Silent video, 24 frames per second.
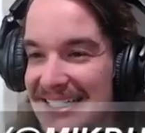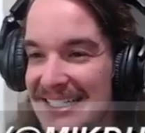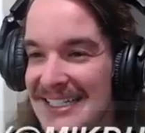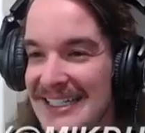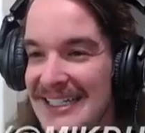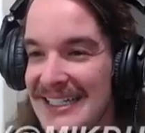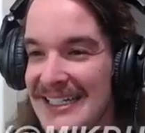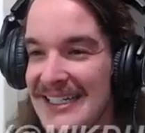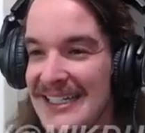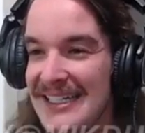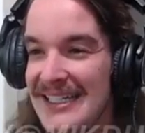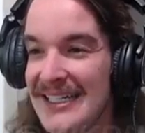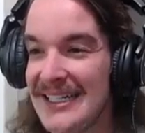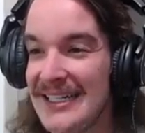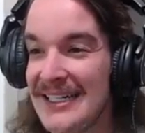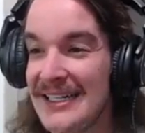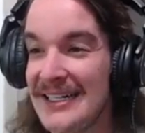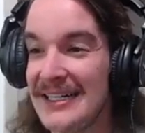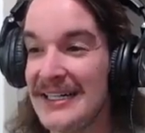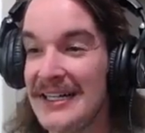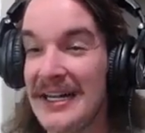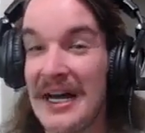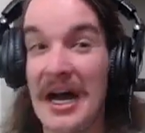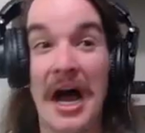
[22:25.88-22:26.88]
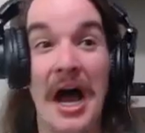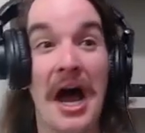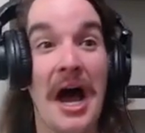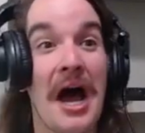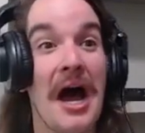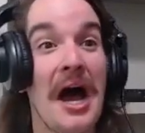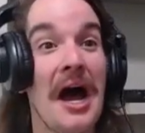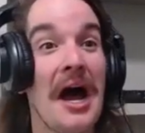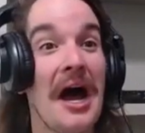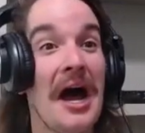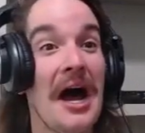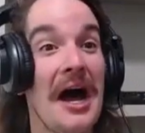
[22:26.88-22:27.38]
But I do
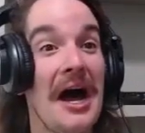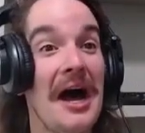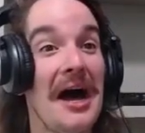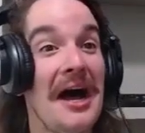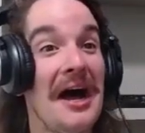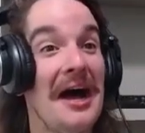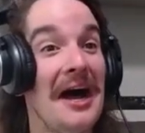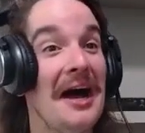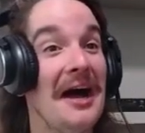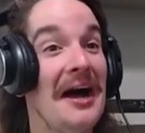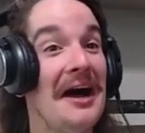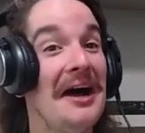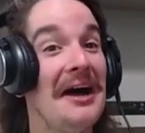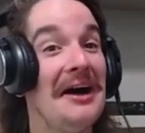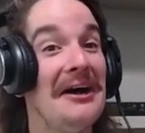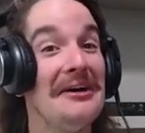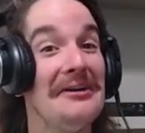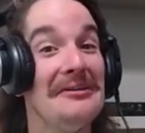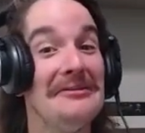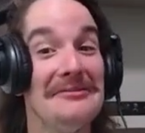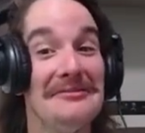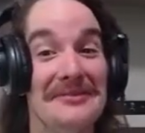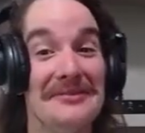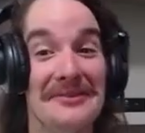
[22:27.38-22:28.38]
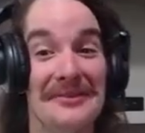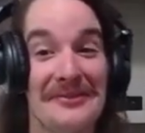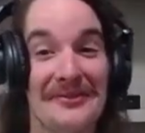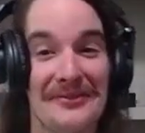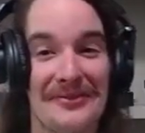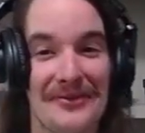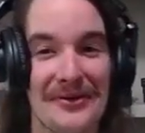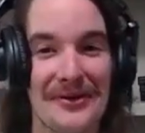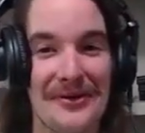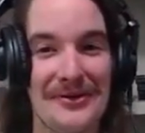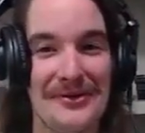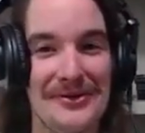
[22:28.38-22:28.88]
think 17's a lot.
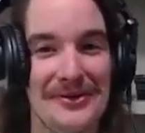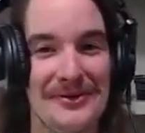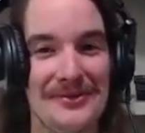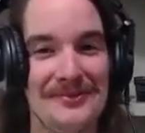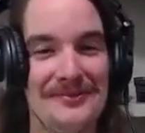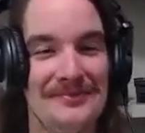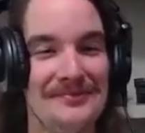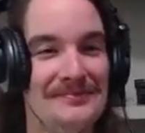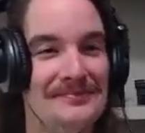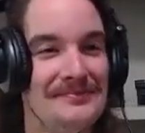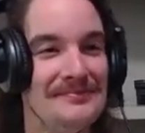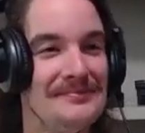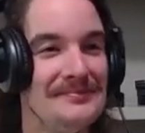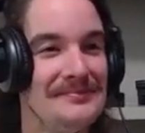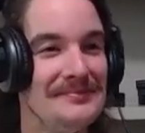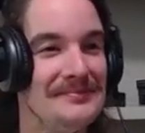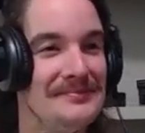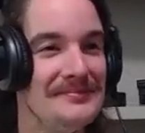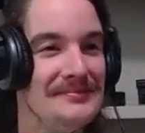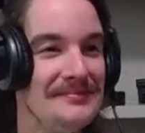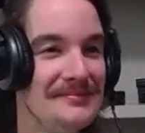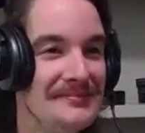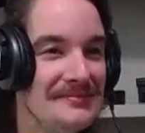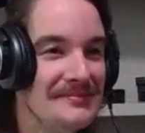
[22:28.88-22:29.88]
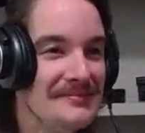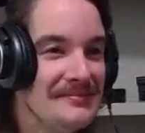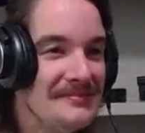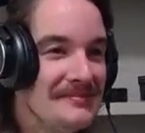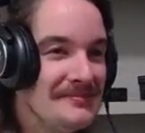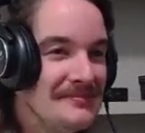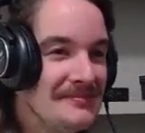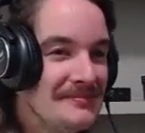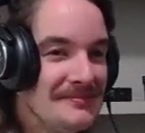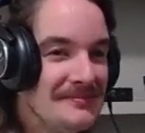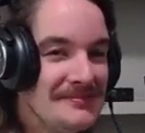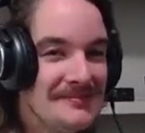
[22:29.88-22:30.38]
On the road.
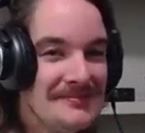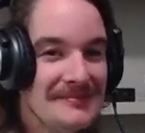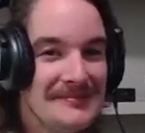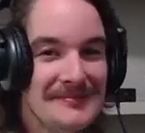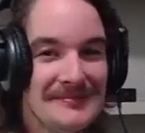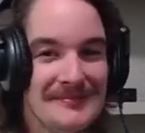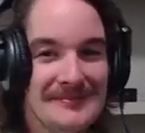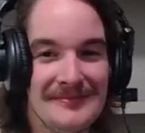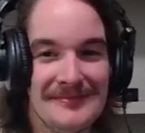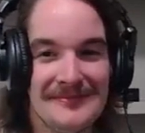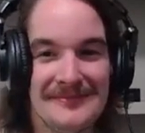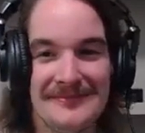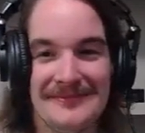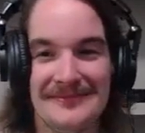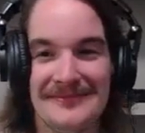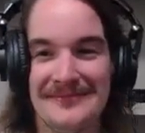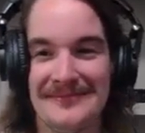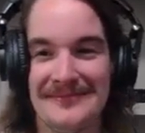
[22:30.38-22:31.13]
For him, what?